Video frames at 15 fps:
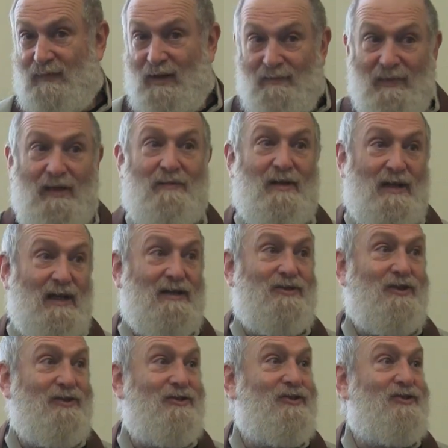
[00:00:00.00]
And maybe
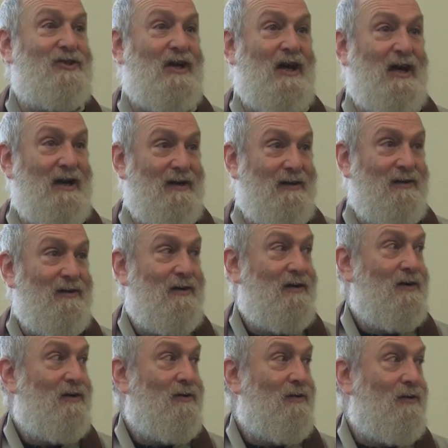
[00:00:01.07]
that's our desire,
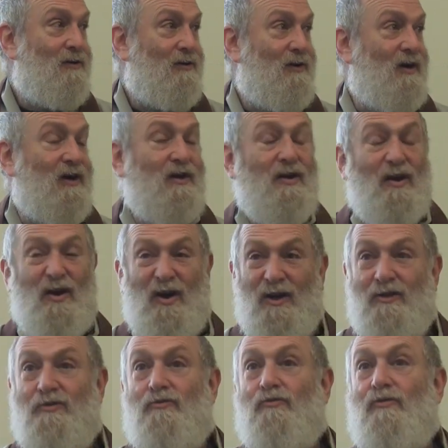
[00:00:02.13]
or our
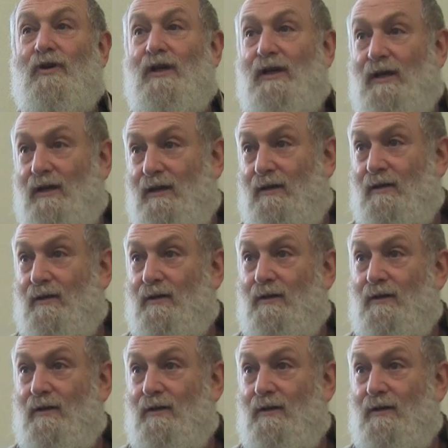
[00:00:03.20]
greed,